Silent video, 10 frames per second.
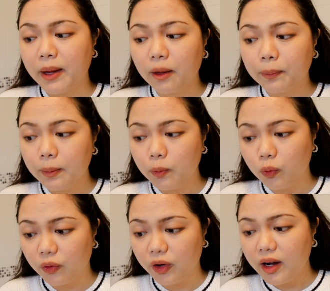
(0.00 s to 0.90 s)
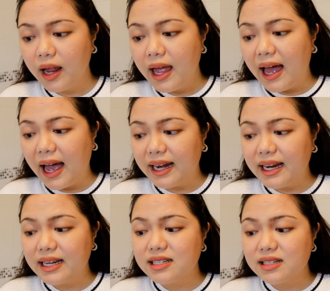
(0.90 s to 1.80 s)
makeup remover, and
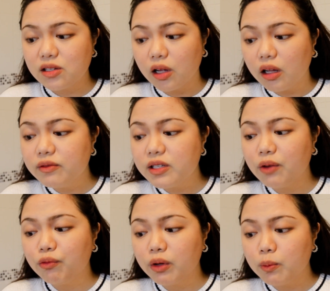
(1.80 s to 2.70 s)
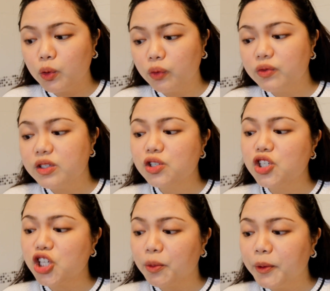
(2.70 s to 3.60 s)
it dissolves and removes
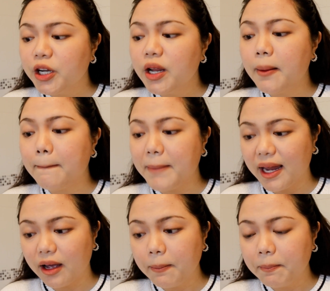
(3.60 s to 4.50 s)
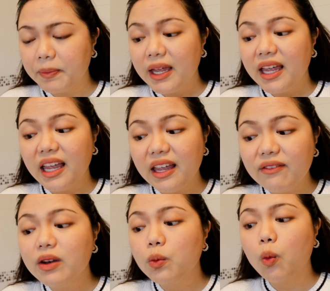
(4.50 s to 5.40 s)
stubborn makeup,
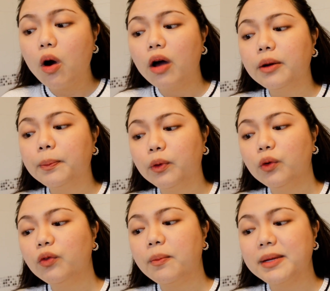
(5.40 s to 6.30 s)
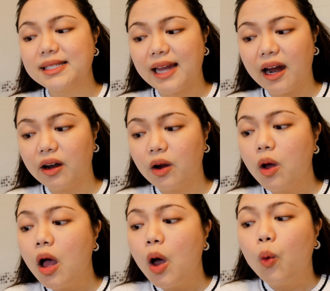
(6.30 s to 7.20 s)
even waterproof mascara,
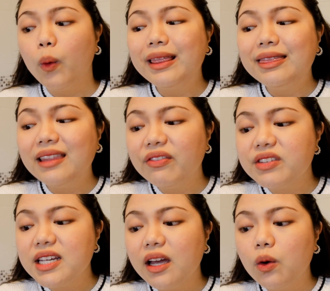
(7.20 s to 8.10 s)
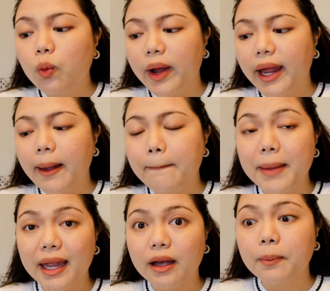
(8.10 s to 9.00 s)
while lifting away
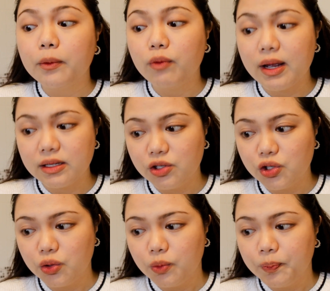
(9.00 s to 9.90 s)
makeup residue.